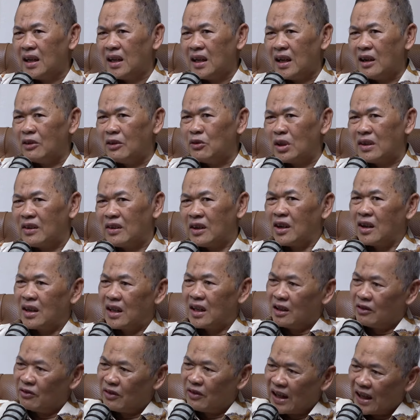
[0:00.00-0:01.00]
what we call
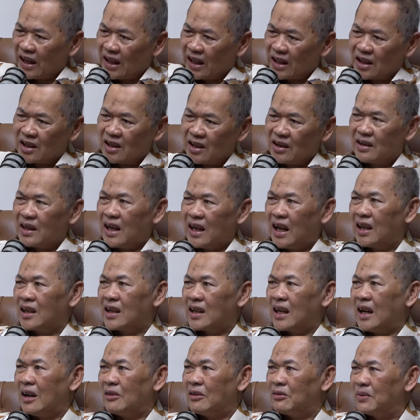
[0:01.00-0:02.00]
it, wing in ground
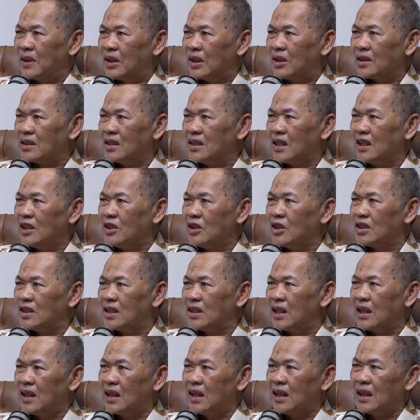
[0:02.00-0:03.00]
aircraft, because they use
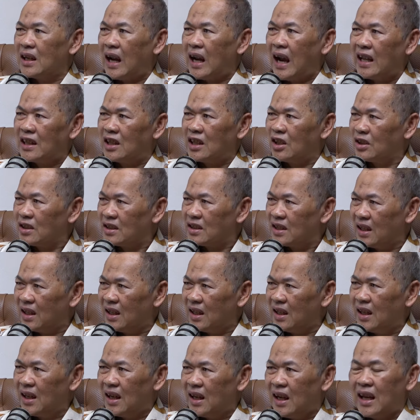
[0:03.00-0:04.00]
the
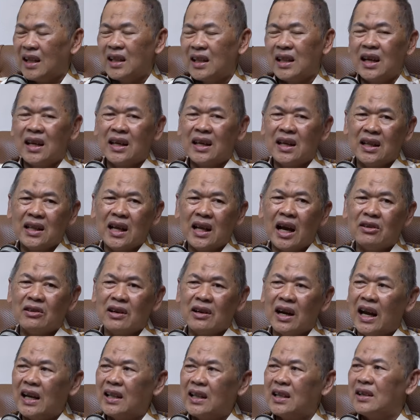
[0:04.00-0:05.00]
hydrogen and they need
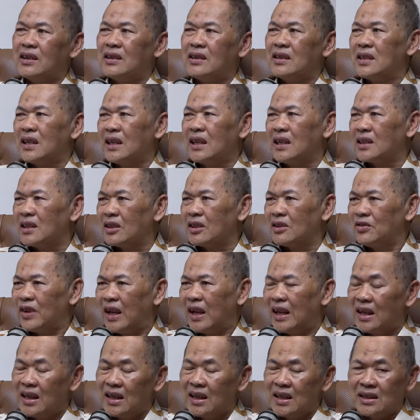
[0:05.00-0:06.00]
our hydrogen. So
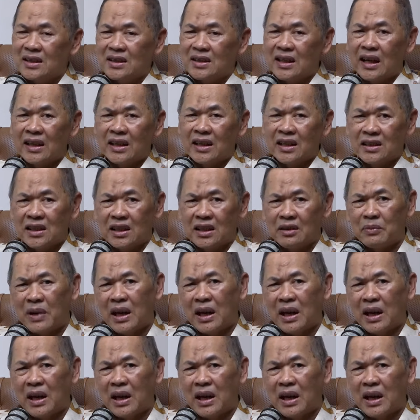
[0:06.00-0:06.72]
very strategic